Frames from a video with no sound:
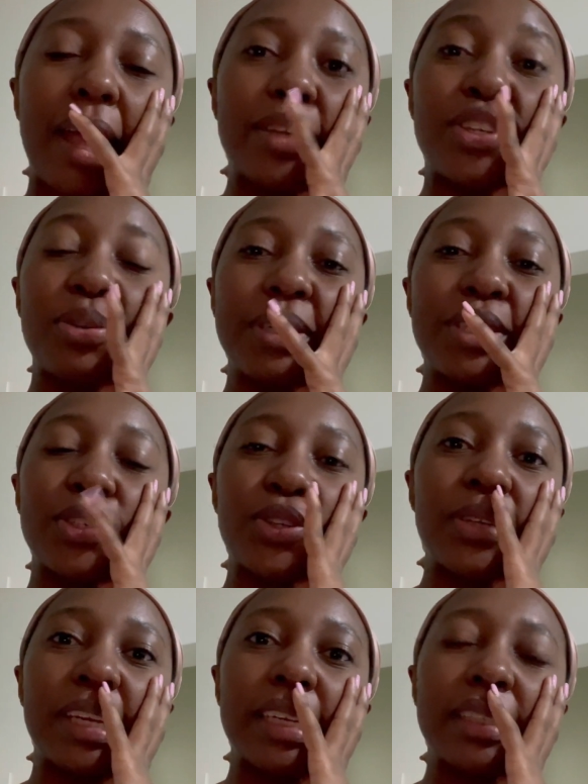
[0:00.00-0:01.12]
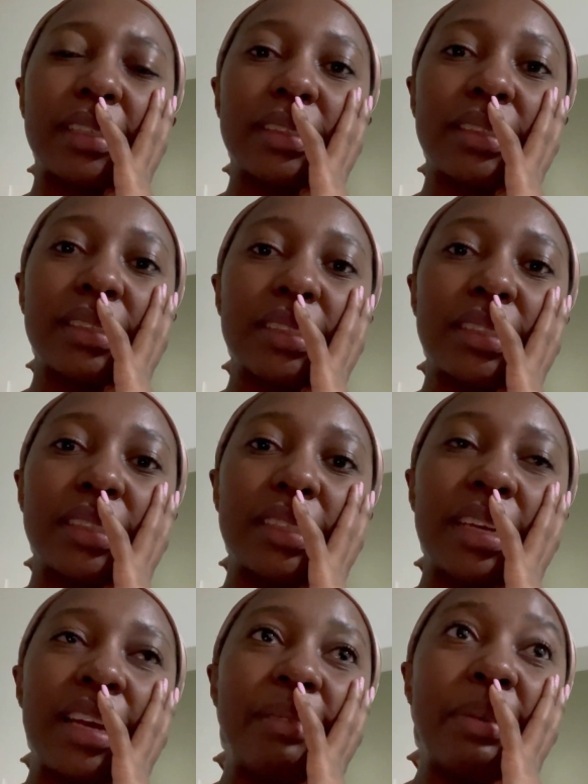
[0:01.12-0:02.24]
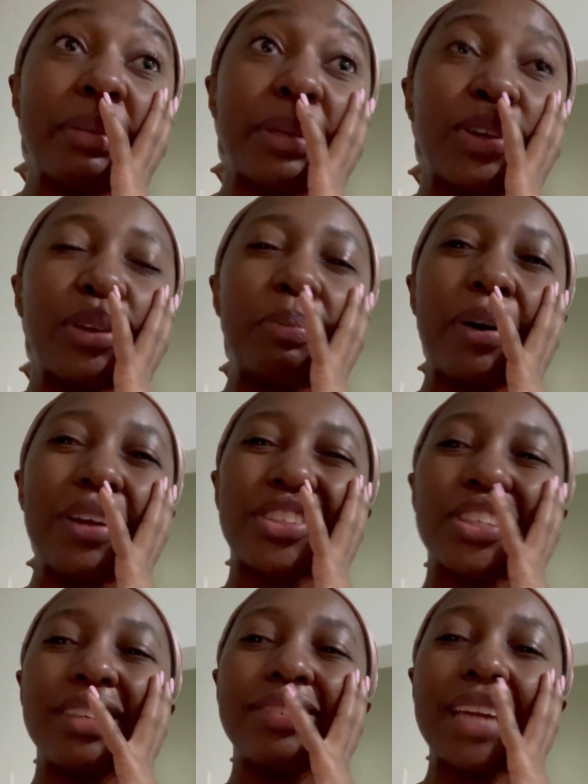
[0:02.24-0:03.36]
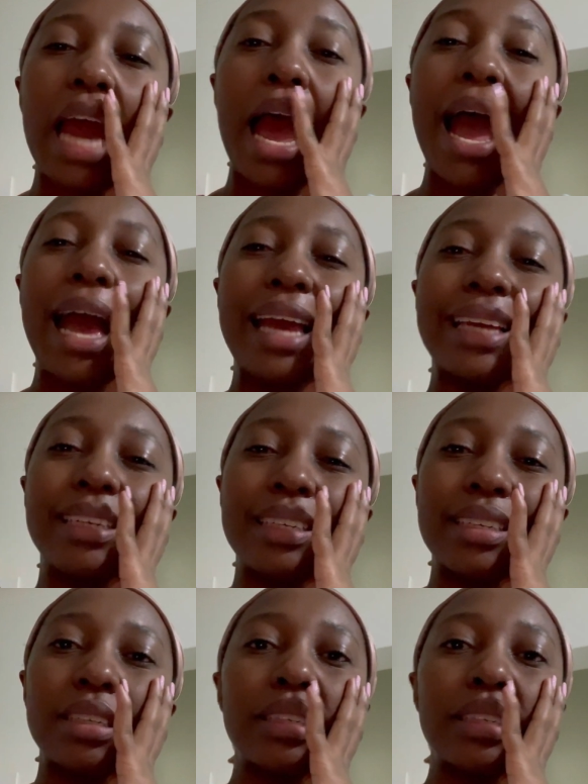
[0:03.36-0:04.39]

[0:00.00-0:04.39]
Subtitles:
she wasn't joking baby girl but she even ironed